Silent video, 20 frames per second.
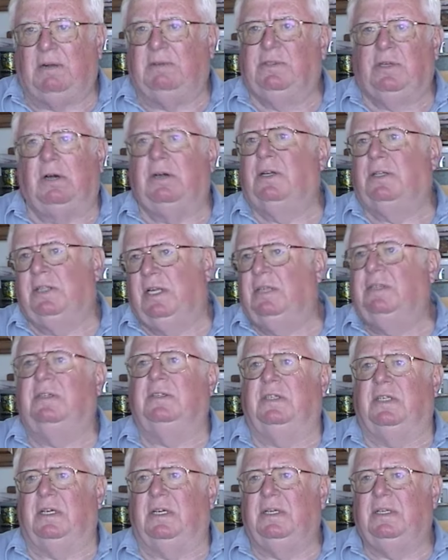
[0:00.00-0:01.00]
but it was all
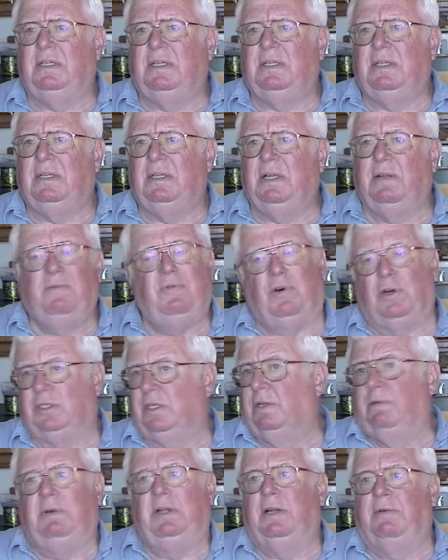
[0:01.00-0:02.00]
contingency. Mm.
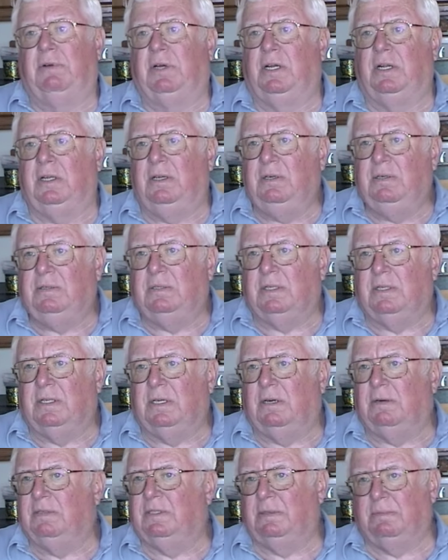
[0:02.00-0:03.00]
Unfortunately, we never had to use
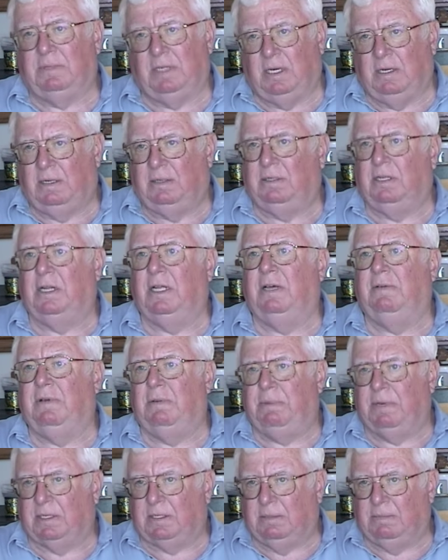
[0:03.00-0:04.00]
it. They always come down, the
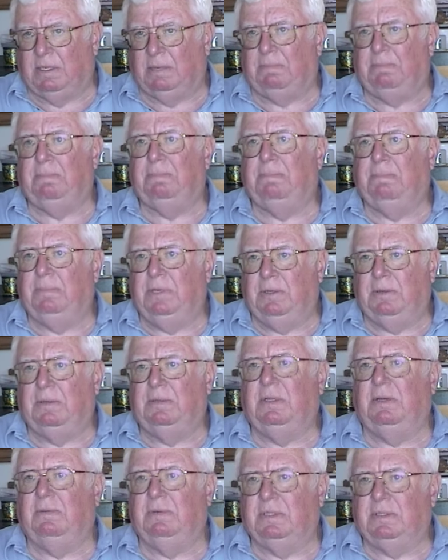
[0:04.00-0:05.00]
Navy picked them up, you
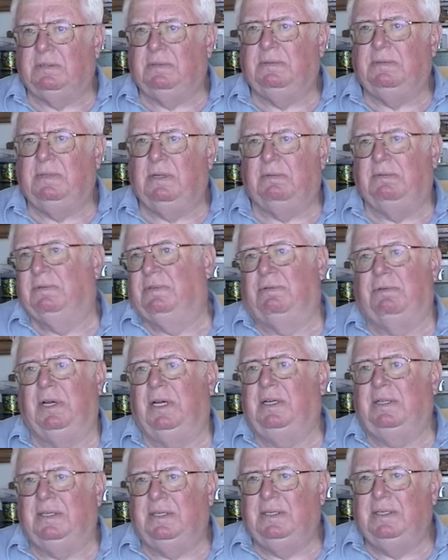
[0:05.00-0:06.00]
know, it was, that was
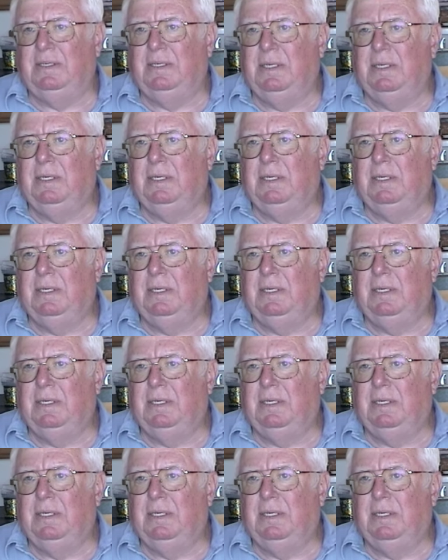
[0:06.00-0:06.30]
great.